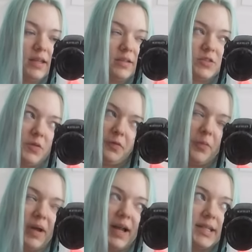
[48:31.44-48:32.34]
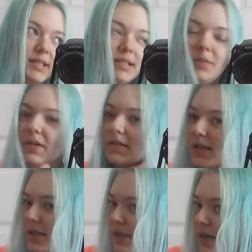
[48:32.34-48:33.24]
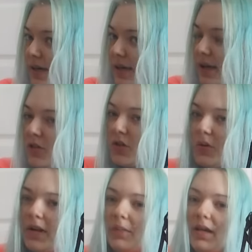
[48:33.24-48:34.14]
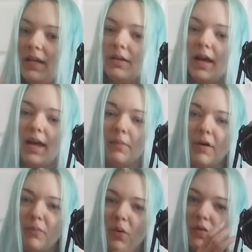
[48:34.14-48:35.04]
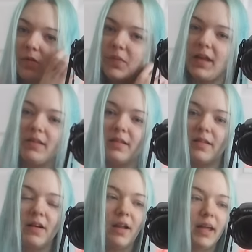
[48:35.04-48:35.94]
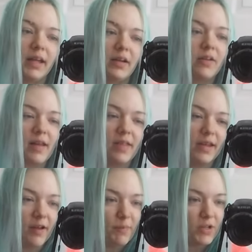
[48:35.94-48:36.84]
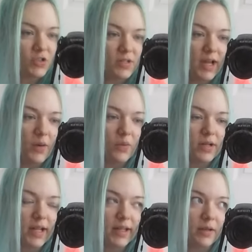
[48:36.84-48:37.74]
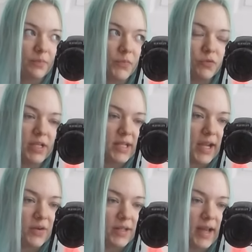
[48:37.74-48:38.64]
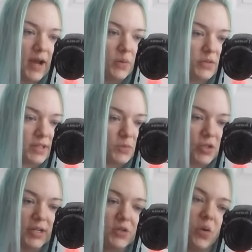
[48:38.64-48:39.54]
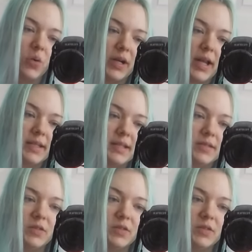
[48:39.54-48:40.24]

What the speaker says: stuff for my Disney business, and I'll show you what I mean. I've bought some things to start, like, because I think I've mentioned it, I want to like redecorate the house and I'm trying to organize it and